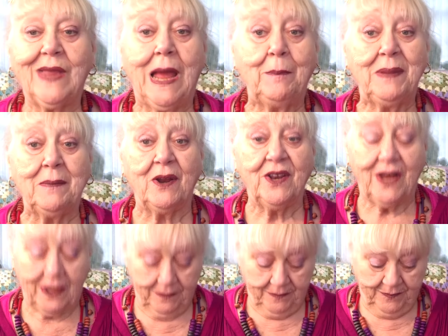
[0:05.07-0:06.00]
Happy
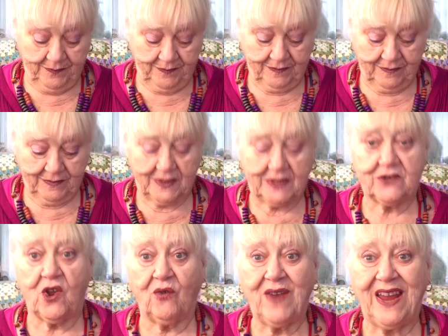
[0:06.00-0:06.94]
Monday.
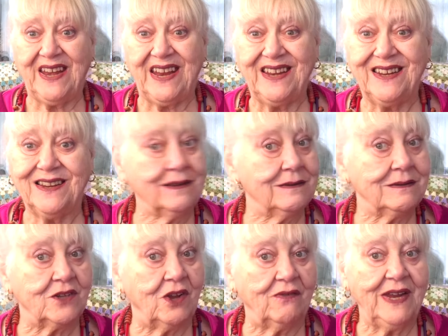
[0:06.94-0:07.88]
Not raining,
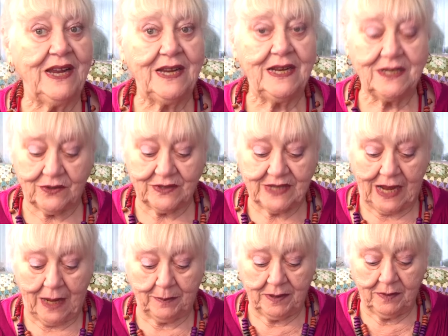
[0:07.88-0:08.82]
not raining, so it's
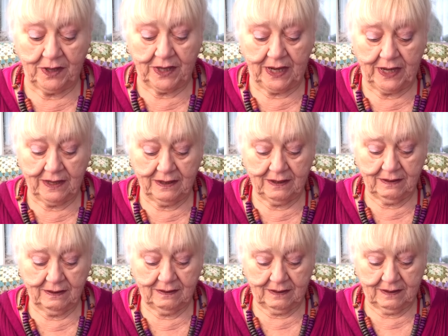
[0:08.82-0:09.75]
a happy Monday.
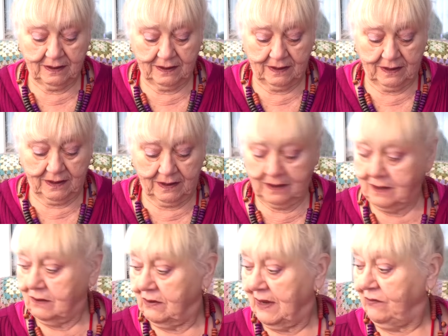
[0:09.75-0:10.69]

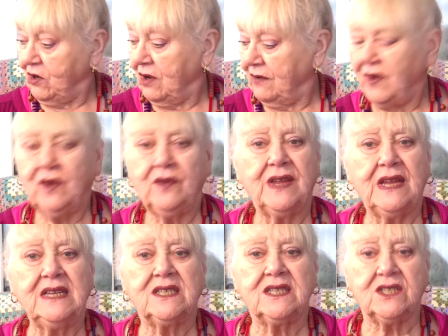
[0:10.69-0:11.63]
Now I've got a few
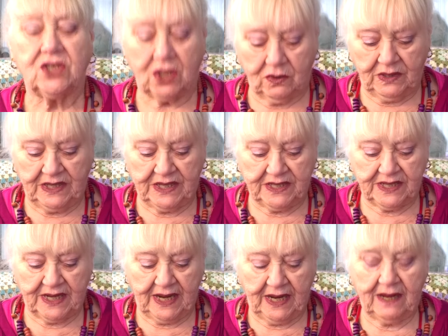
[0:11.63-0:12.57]
things to show you
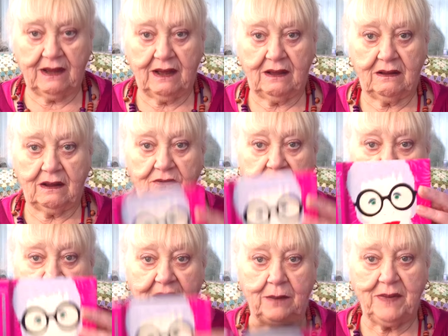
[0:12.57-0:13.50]
today. I'll
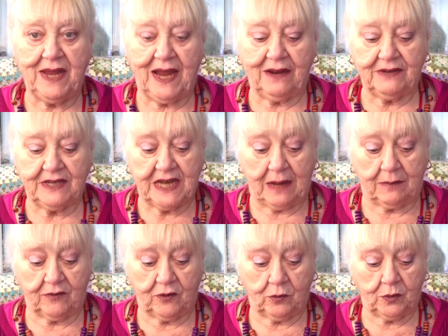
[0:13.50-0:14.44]
read out my Iris
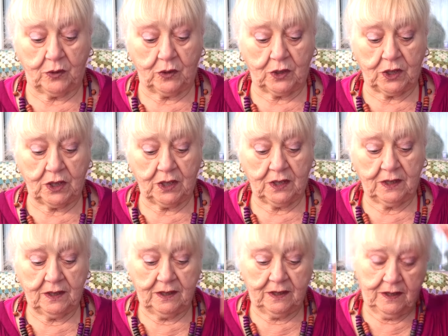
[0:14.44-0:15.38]
Apfel book,
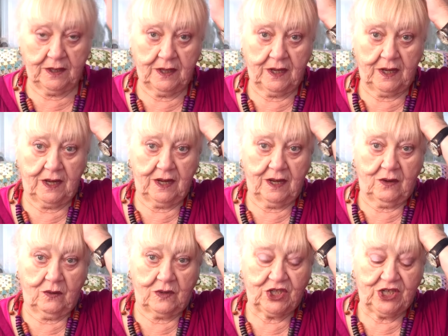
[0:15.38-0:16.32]

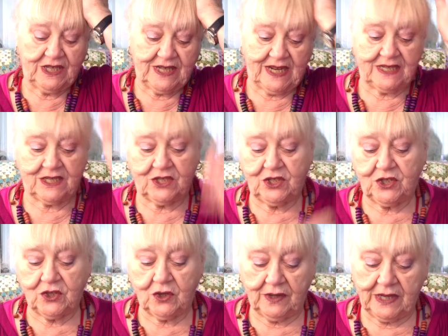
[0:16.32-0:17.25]
what she says.
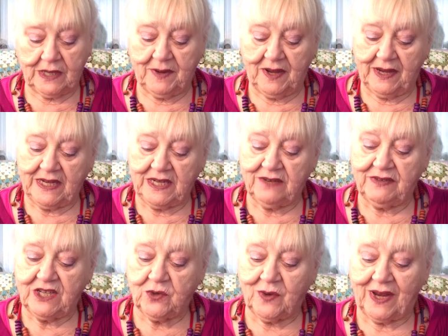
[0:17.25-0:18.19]
She's talking about
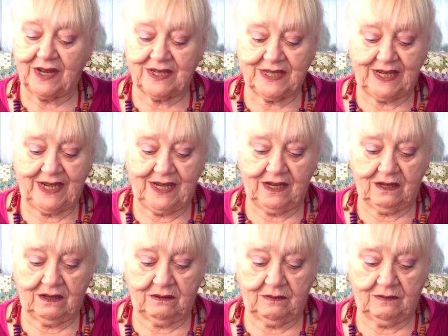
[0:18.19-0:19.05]
individuality here.